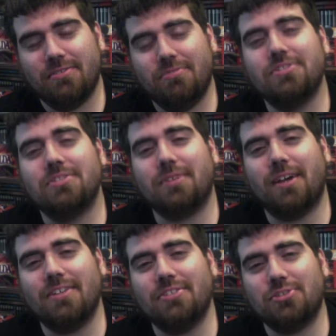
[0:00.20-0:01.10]
What's up,
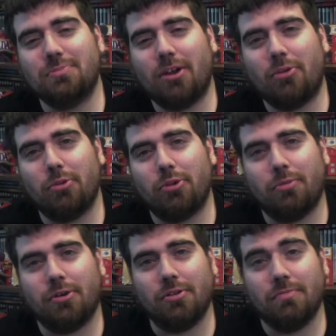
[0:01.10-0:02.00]
guys? This is Power Player
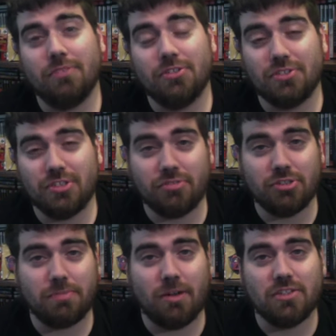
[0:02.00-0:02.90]
Paul. This is a
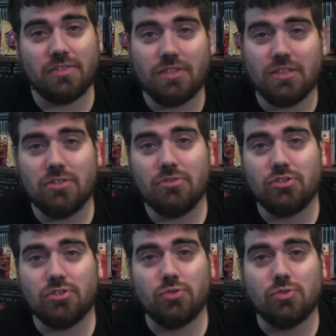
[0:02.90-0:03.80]
response video
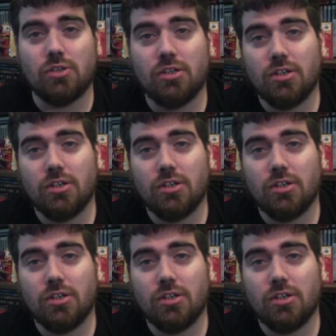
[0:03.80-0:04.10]
to